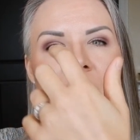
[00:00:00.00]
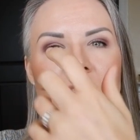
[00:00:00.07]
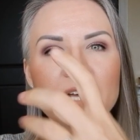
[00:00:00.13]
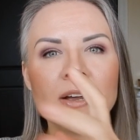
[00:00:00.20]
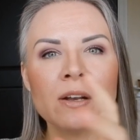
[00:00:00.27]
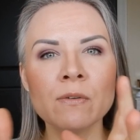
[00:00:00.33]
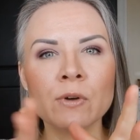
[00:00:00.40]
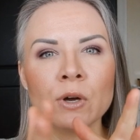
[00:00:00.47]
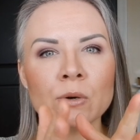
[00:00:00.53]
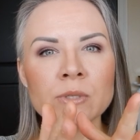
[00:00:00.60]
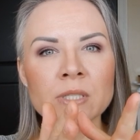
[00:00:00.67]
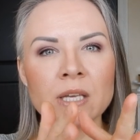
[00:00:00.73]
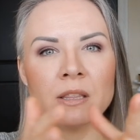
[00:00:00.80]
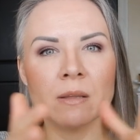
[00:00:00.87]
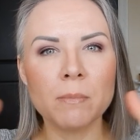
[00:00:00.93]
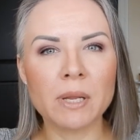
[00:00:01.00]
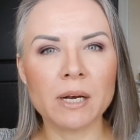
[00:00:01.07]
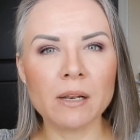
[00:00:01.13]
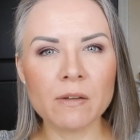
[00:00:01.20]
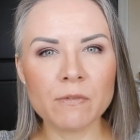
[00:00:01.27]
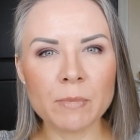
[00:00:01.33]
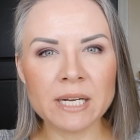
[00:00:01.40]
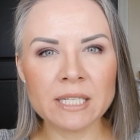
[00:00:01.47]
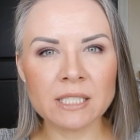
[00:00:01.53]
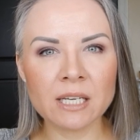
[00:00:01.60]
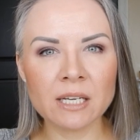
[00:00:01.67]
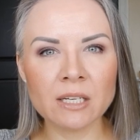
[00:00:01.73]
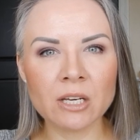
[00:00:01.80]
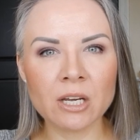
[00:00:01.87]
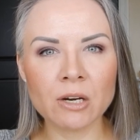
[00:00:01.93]
this kind of goes in the middle of my
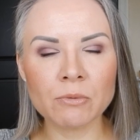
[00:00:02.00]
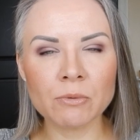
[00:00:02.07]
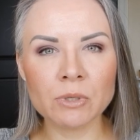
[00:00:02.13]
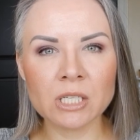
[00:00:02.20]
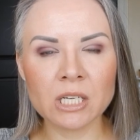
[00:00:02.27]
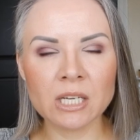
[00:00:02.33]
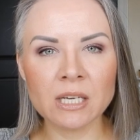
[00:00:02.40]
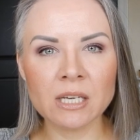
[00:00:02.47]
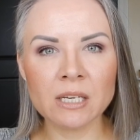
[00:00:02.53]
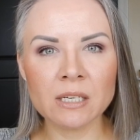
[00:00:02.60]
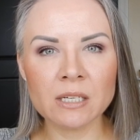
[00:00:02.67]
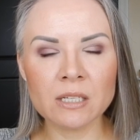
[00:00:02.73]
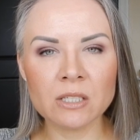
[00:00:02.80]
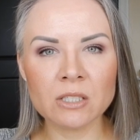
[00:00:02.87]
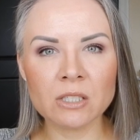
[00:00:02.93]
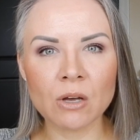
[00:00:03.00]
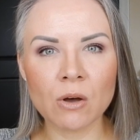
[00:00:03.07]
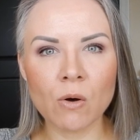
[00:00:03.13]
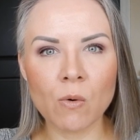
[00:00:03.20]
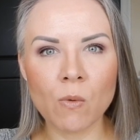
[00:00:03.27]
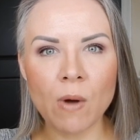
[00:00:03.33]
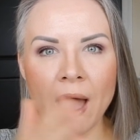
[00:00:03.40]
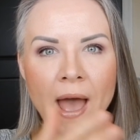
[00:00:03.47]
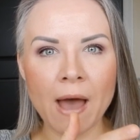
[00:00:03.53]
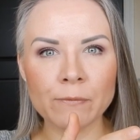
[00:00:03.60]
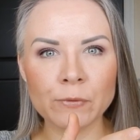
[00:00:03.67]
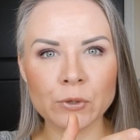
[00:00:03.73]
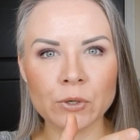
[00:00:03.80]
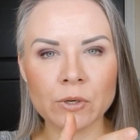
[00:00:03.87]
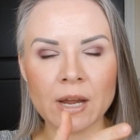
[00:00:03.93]
skincare routine, so
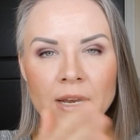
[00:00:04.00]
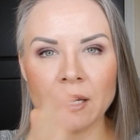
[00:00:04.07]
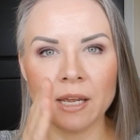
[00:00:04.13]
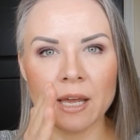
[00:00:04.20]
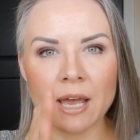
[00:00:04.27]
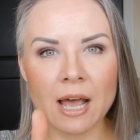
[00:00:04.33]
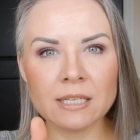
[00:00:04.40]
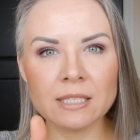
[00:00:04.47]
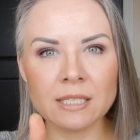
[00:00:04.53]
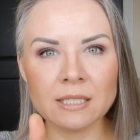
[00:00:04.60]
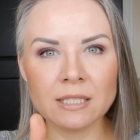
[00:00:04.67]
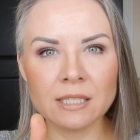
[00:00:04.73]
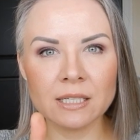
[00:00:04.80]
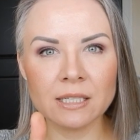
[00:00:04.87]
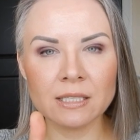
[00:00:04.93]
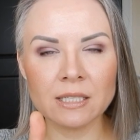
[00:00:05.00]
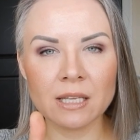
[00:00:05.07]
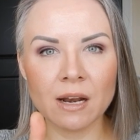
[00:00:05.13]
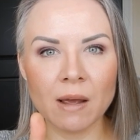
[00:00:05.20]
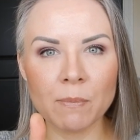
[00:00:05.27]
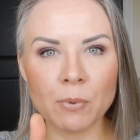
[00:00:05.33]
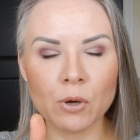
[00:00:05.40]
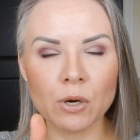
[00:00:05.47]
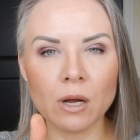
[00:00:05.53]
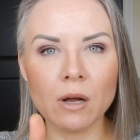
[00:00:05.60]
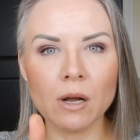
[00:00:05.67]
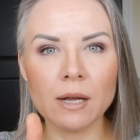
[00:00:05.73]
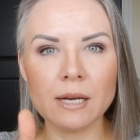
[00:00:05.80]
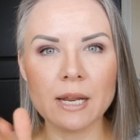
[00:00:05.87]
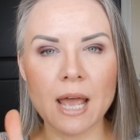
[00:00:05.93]
after any essences that I put
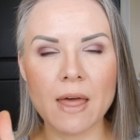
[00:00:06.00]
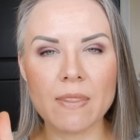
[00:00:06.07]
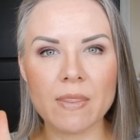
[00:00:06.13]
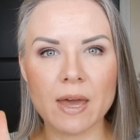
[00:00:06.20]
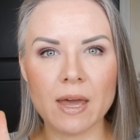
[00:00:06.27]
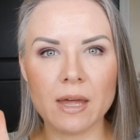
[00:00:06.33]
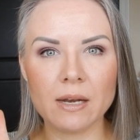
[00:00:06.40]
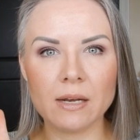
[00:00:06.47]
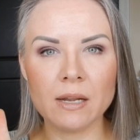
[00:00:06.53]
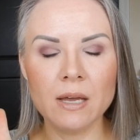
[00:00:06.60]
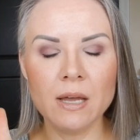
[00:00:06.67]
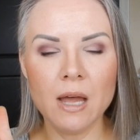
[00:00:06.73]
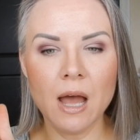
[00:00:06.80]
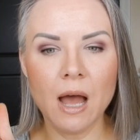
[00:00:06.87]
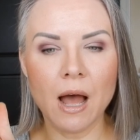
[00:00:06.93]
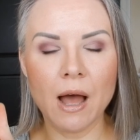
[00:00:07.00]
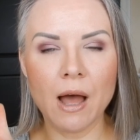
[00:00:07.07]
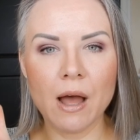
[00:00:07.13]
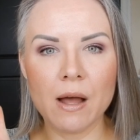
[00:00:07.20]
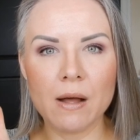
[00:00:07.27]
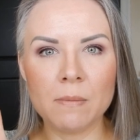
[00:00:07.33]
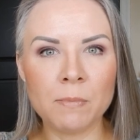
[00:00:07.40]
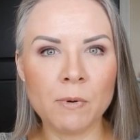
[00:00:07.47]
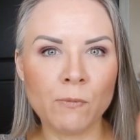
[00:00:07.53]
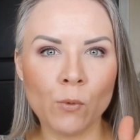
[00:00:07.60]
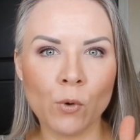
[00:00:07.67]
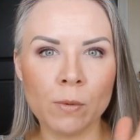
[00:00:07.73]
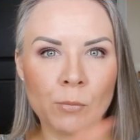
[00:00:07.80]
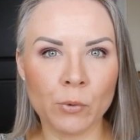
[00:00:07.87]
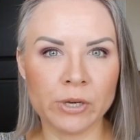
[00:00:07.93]
on, and then uh,
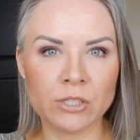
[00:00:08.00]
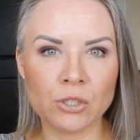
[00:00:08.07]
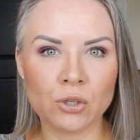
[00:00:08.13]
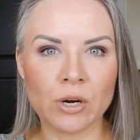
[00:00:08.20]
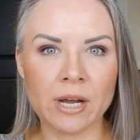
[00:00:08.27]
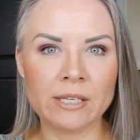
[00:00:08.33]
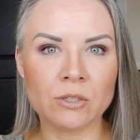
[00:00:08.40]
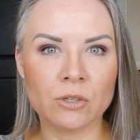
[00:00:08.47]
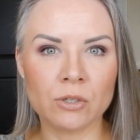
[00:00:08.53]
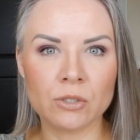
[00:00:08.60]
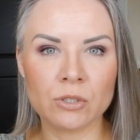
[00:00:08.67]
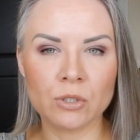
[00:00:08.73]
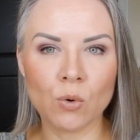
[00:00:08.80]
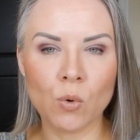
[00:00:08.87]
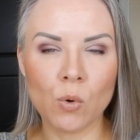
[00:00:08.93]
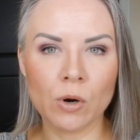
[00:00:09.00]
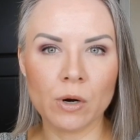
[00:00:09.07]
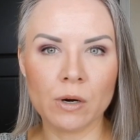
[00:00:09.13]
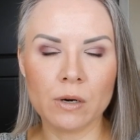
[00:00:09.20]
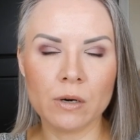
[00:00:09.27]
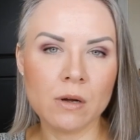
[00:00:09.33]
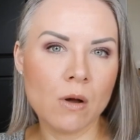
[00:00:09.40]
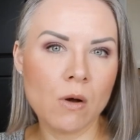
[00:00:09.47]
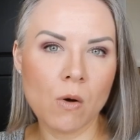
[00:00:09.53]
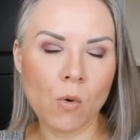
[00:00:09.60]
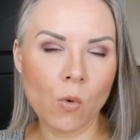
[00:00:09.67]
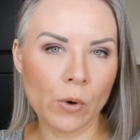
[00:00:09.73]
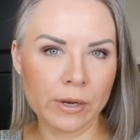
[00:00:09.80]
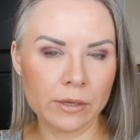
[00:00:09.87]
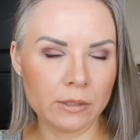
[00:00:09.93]
before moisturizers or
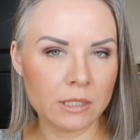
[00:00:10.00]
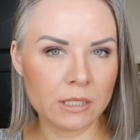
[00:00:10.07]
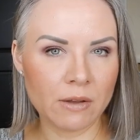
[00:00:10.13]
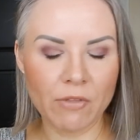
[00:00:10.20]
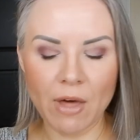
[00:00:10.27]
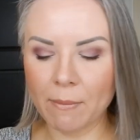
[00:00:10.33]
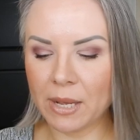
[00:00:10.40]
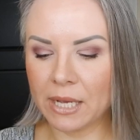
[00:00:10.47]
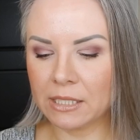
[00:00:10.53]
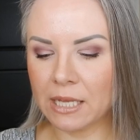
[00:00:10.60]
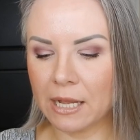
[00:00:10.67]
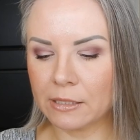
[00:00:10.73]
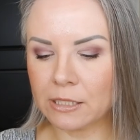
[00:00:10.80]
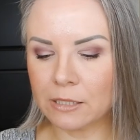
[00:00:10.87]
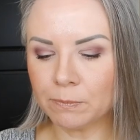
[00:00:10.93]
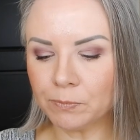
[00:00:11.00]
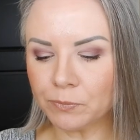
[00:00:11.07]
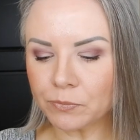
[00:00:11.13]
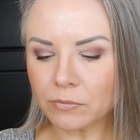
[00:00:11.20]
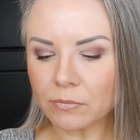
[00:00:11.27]
oils, if that makes sense.